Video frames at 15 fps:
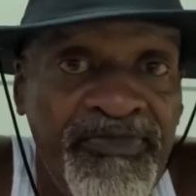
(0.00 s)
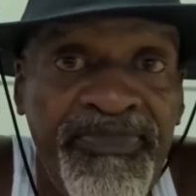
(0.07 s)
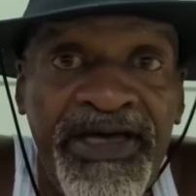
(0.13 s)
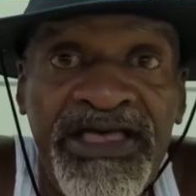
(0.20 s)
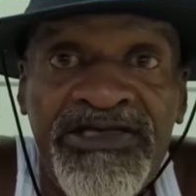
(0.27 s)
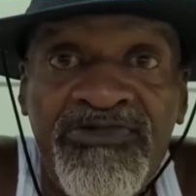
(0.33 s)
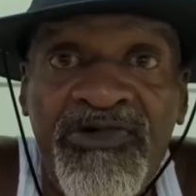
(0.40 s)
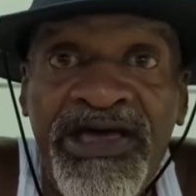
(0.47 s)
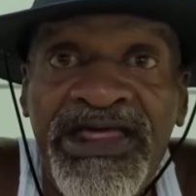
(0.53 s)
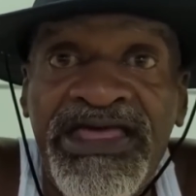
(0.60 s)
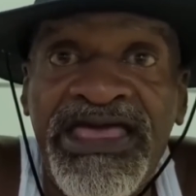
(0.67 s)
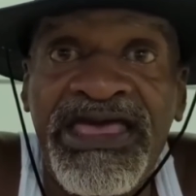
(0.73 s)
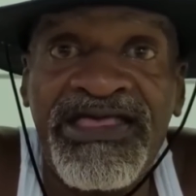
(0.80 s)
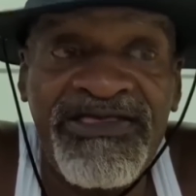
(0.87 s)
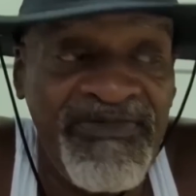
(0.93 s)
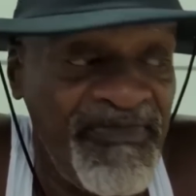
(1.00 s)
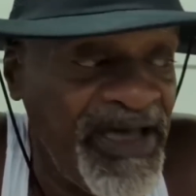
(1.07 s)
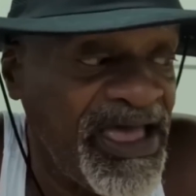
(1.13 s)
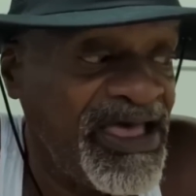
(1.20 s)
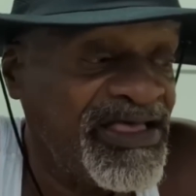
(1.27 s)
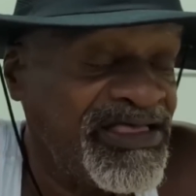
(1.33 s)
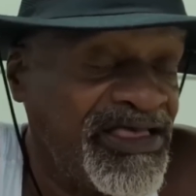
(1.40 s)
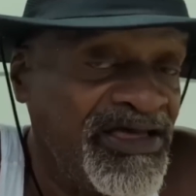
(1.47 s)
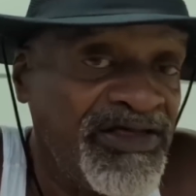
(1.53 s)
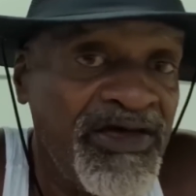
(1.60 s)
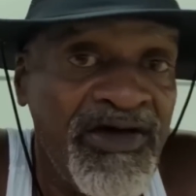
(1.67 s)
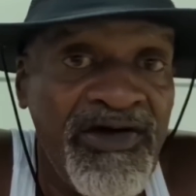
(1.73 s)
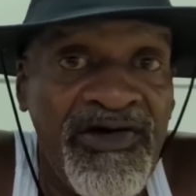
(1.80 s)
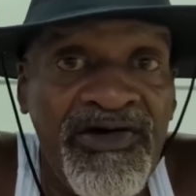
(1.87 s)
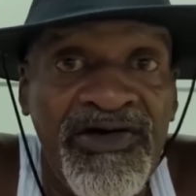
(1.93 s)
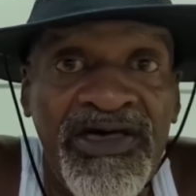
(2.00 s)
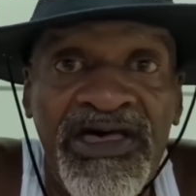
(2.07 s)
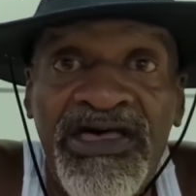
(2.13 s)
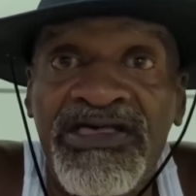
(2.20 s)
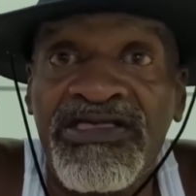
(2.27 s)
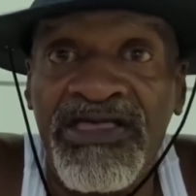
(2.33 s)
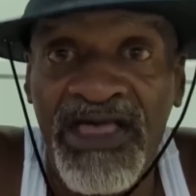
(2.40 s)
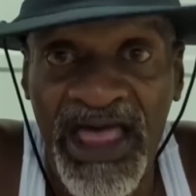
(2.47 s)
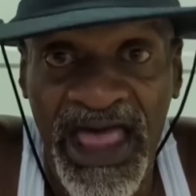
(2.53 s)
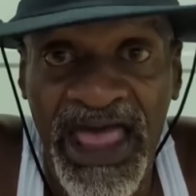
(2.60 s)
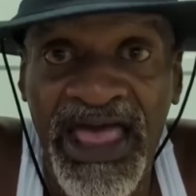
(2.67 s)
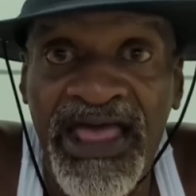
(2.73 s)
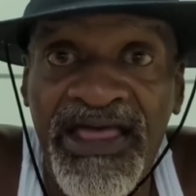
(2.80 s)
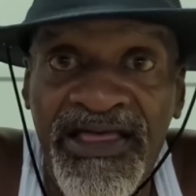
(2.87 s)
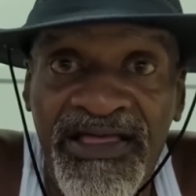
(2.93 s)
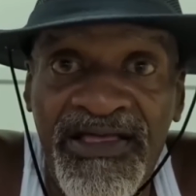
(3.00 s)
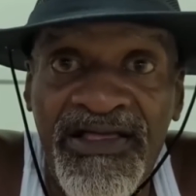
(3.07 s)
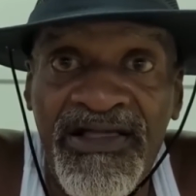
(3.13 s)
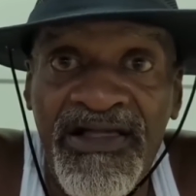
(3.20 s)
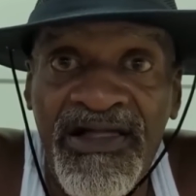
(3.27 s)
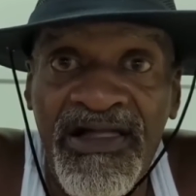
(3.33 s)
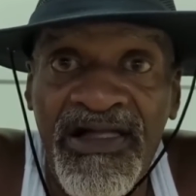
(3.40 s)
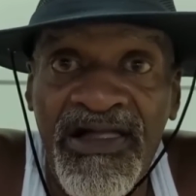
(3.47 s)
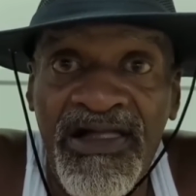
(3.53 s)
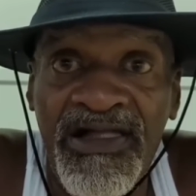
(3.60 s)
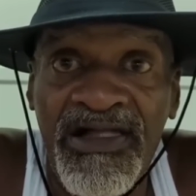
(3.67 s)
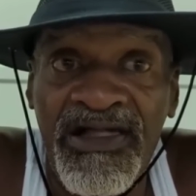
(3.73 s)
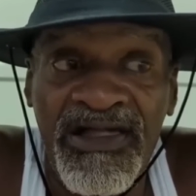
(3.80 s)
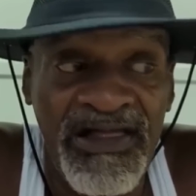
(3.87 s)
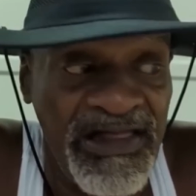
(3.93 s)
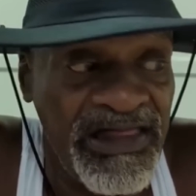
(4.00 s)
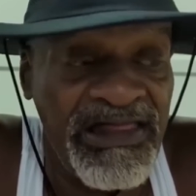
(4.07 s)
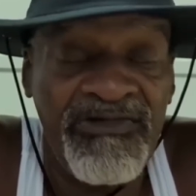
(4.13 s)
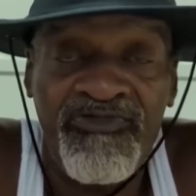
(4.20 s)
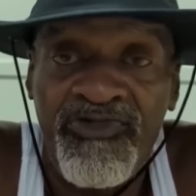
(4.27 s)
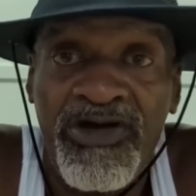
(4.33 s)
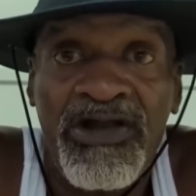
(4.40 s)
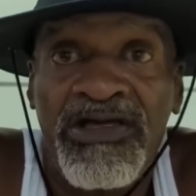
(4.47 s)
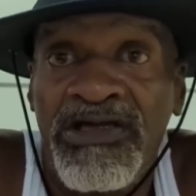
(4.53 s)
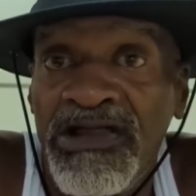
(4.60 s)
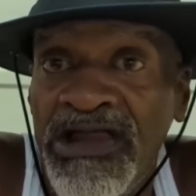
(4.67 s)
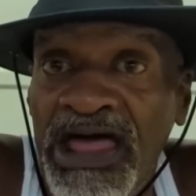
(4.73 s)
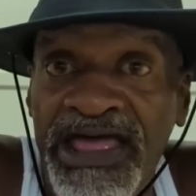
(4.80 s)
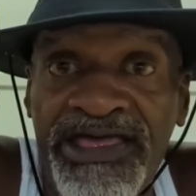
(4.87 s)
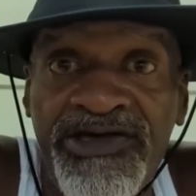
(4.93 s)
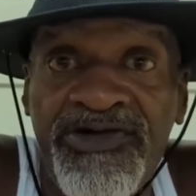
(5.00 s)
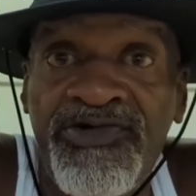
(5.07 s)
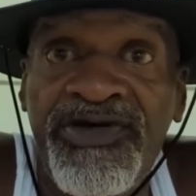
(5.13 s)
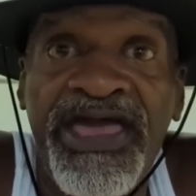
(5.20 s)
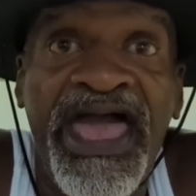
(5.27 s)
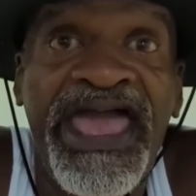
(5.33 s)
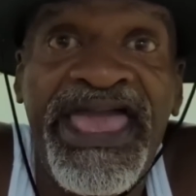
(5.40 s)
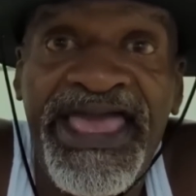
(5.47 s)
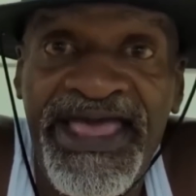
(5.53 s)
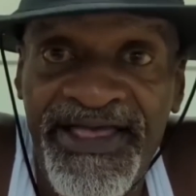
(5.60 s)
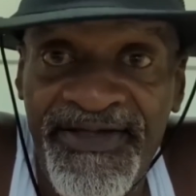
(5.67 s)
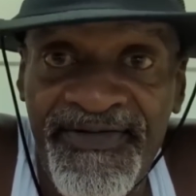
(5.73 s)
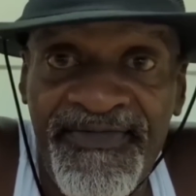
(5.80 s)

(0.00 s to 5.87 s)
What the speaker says: the best way to get some ass in there is to eat. I really like you, Kay.